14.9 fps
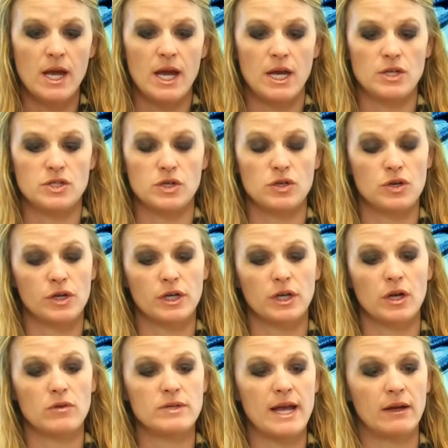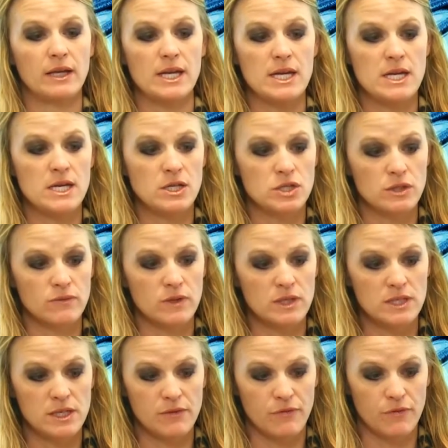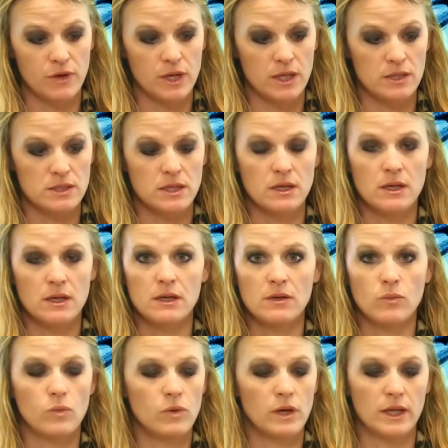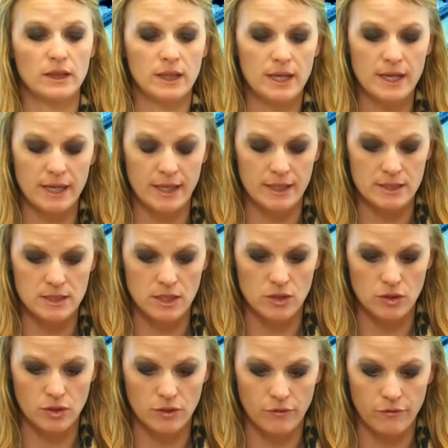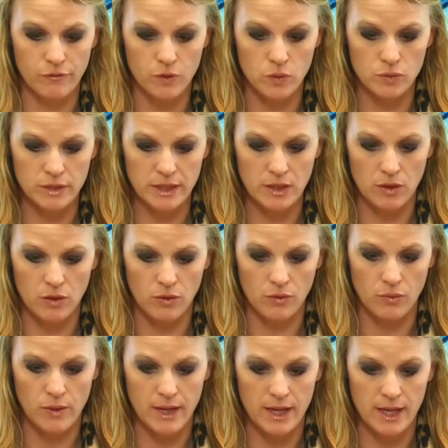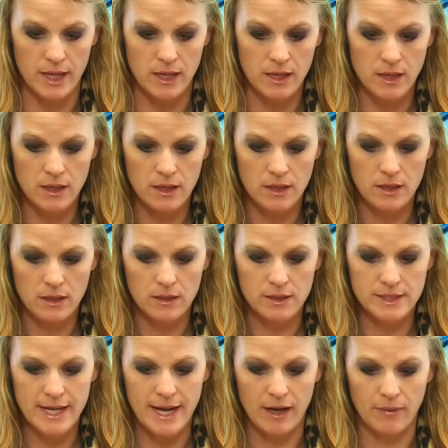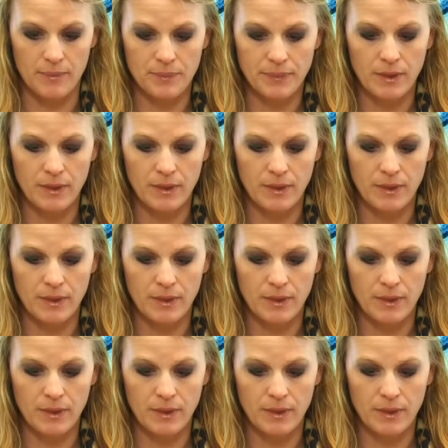And so you're going to go down each of the different lines and you're going to fold it all the way down.